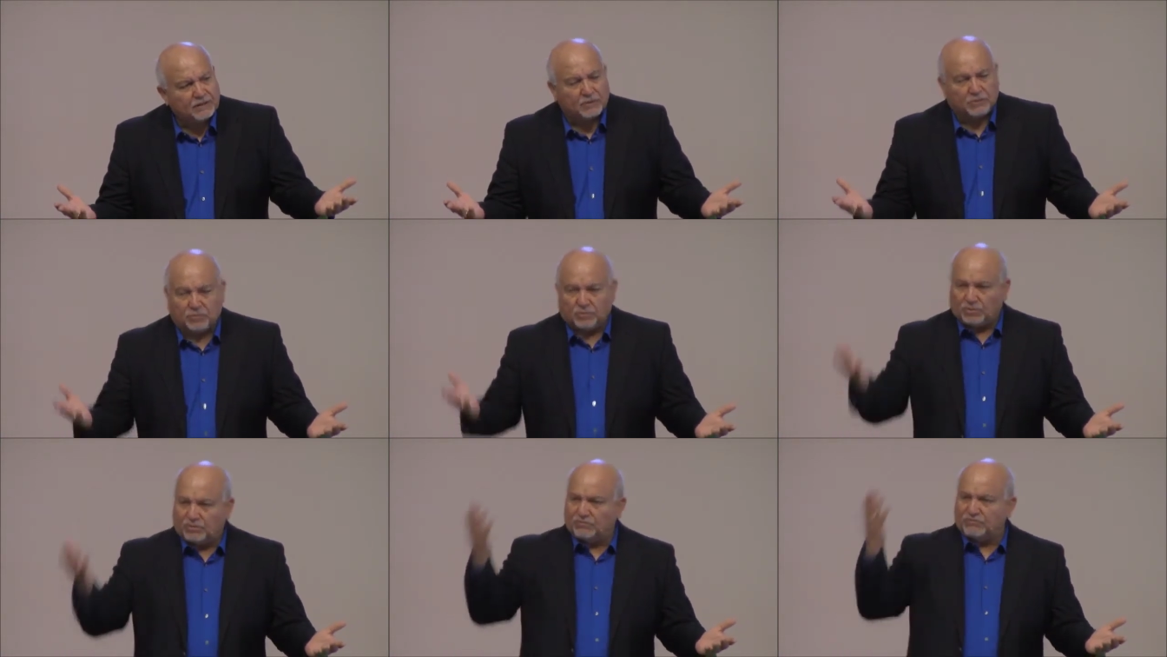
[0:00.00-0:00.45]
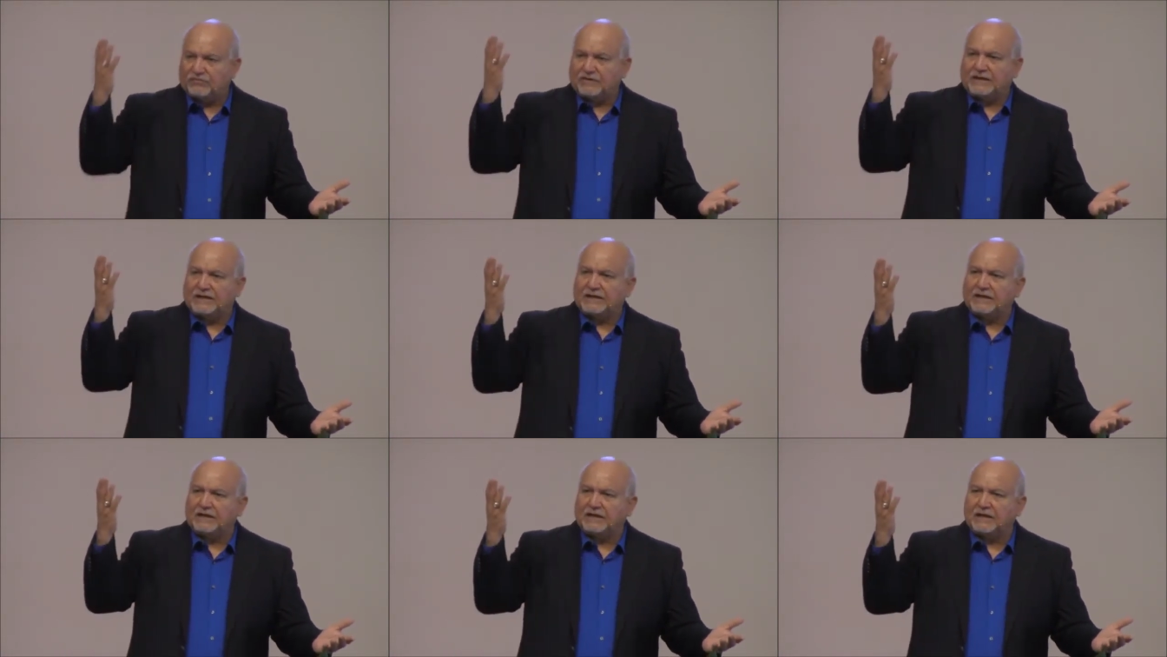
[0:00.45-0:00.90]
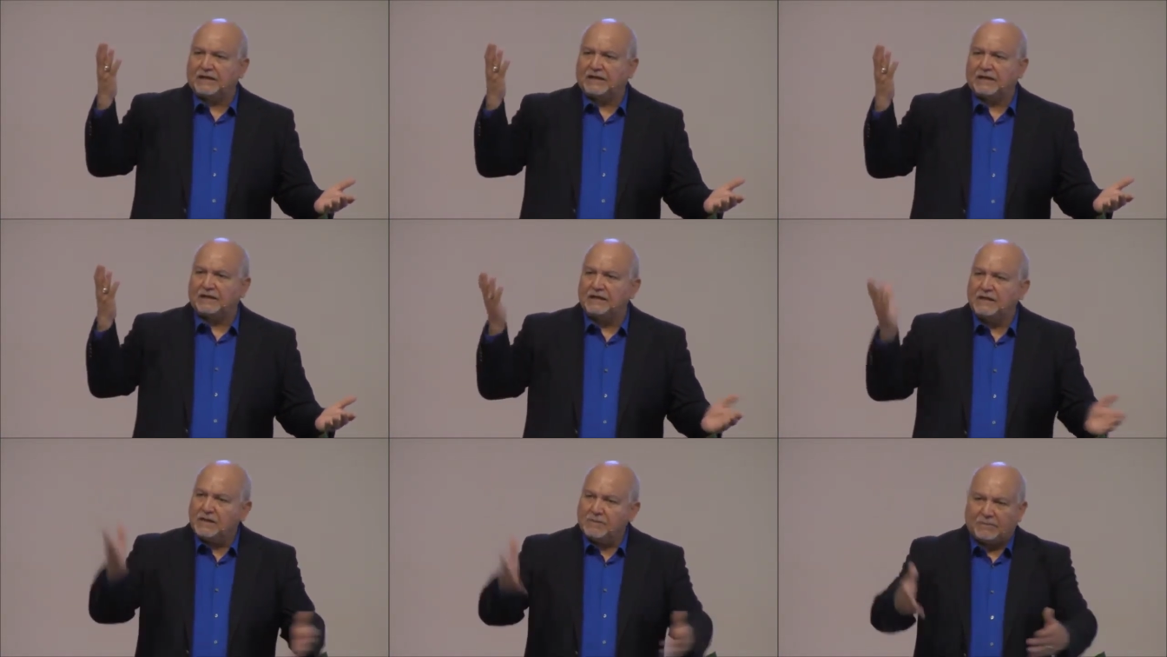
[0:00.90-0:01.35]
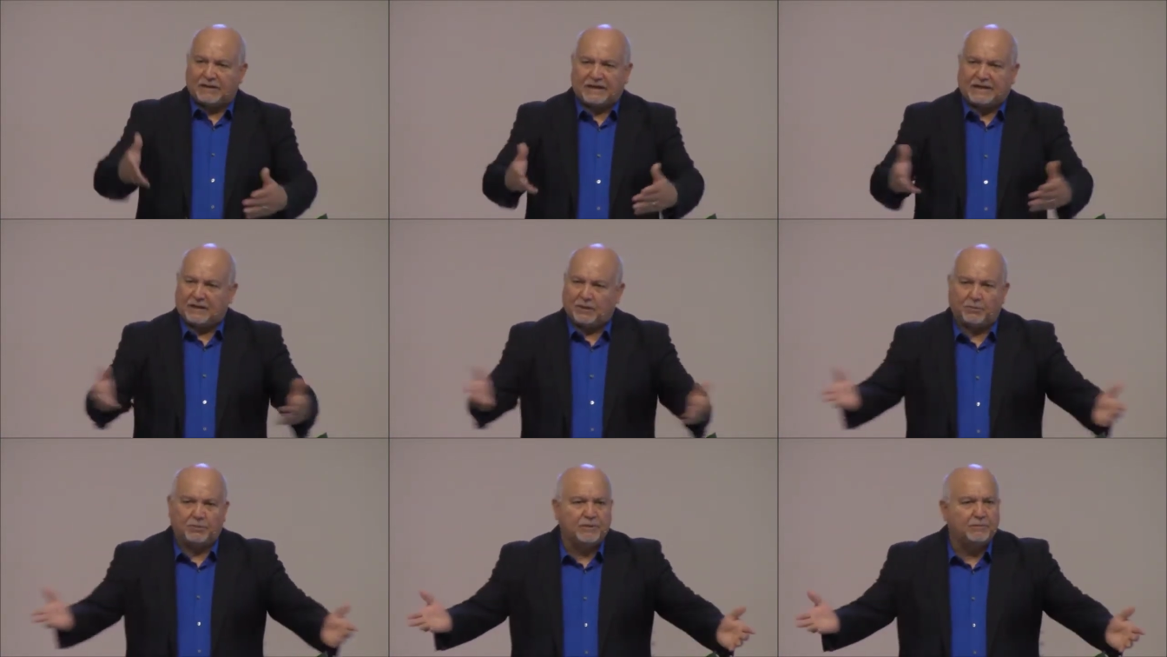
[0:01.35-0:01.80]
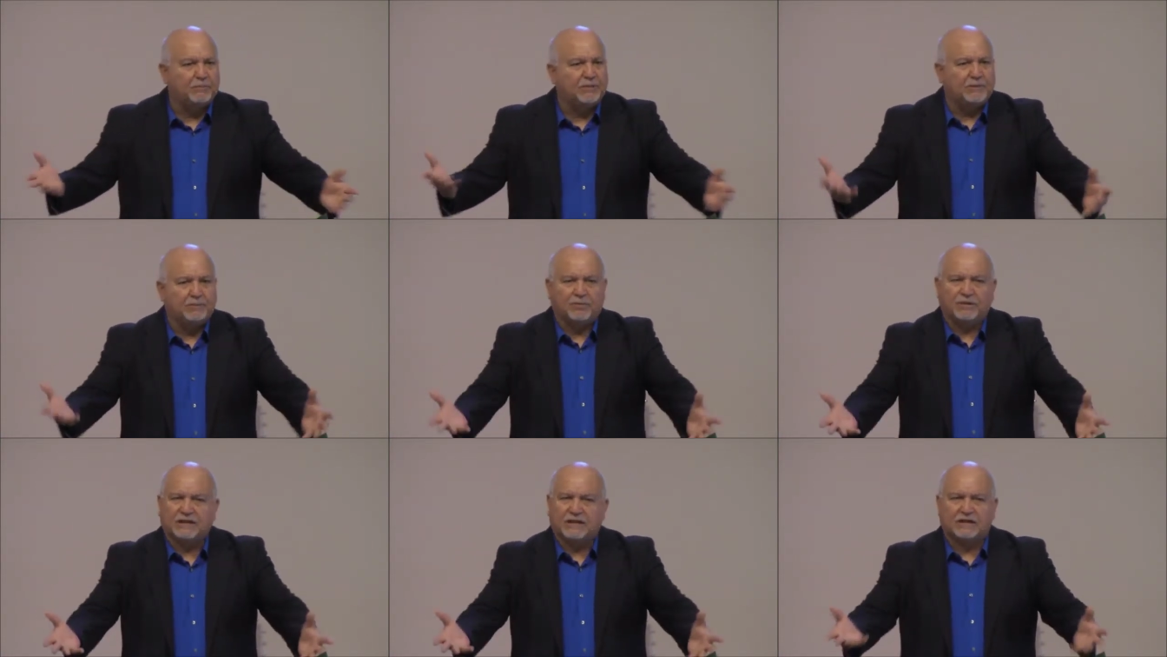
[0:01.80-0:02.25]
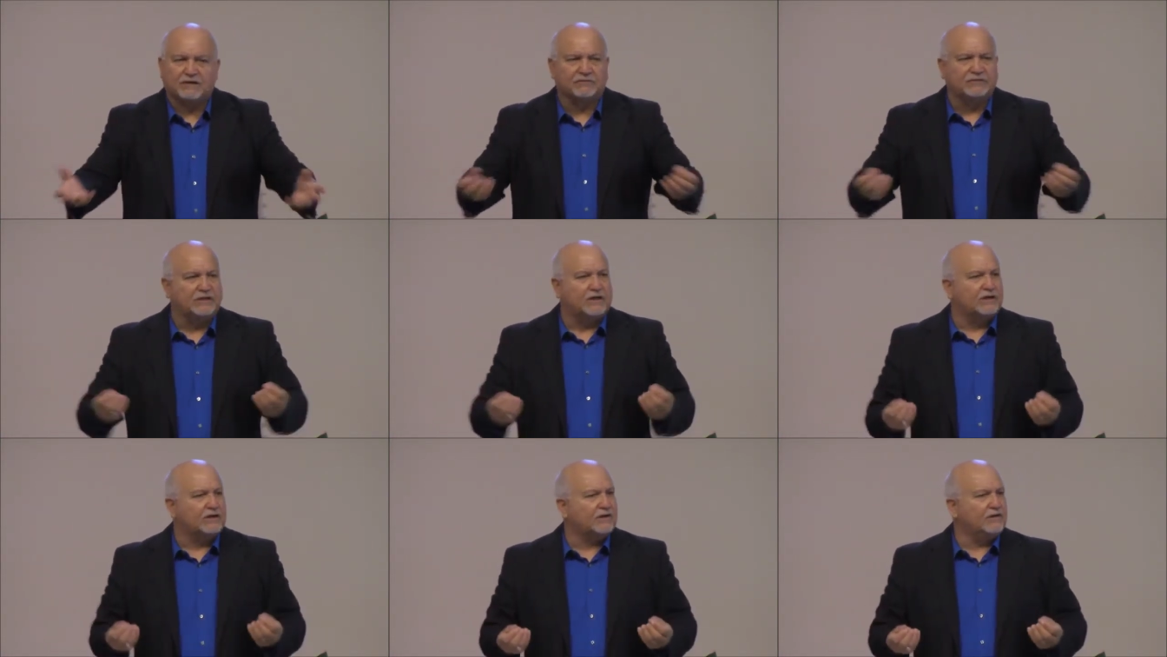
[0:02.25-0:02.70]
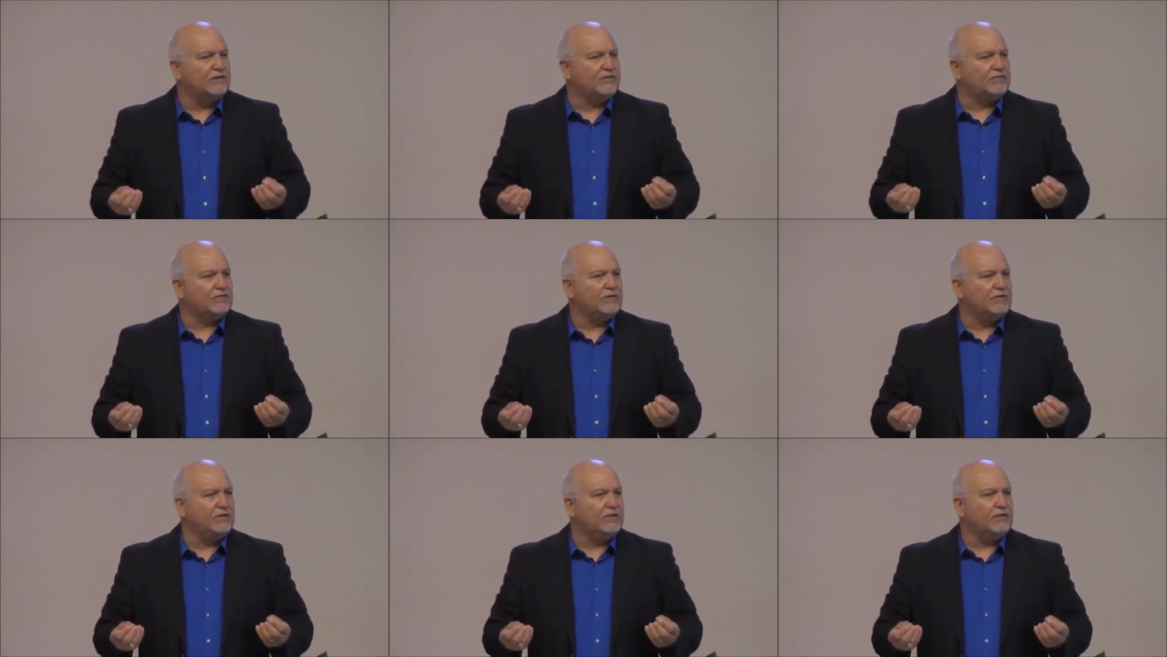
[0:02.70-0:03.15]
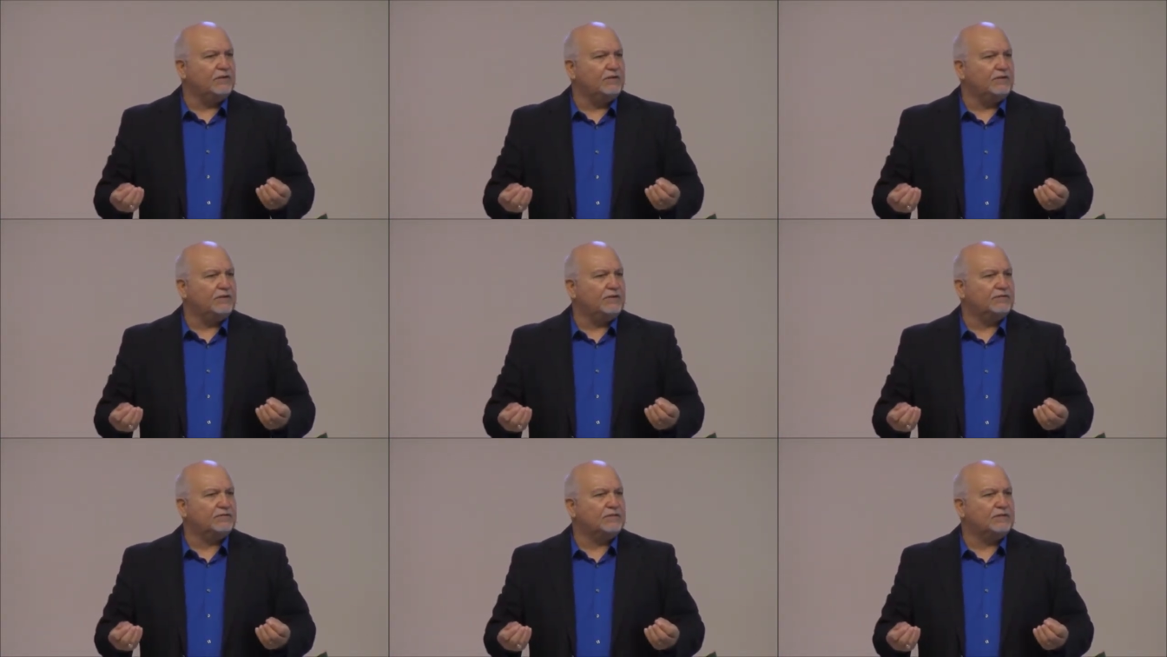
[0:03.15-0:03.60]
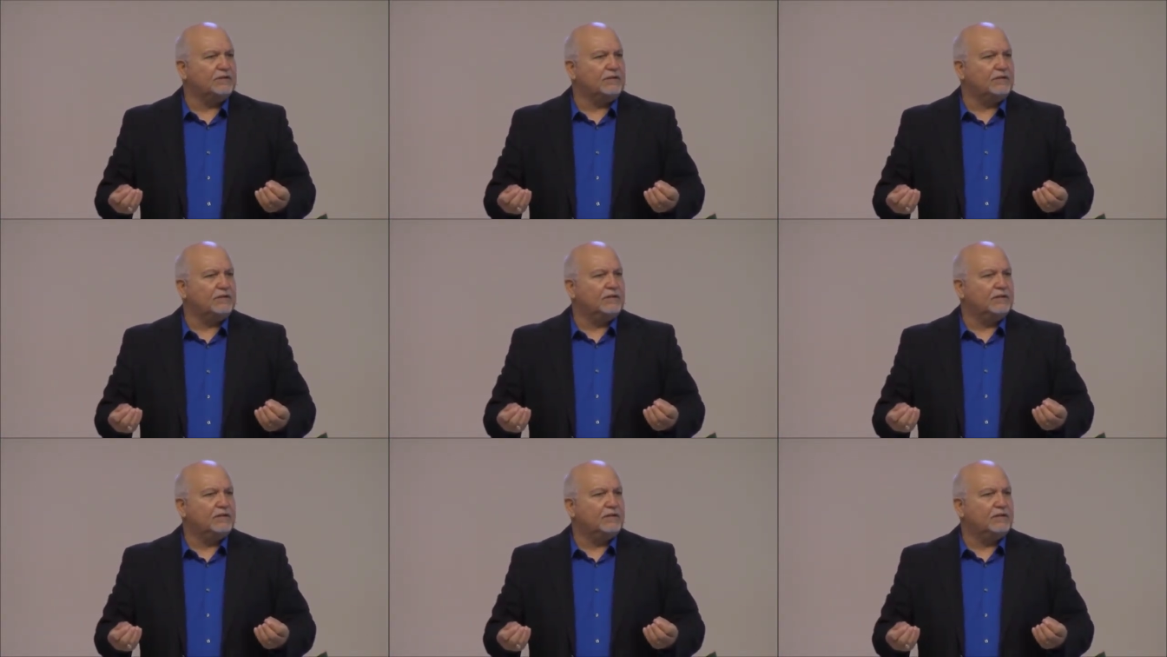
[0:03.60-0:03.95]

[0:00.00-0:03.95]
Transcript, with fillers: Glorifying God by helping people out of darkness? You see?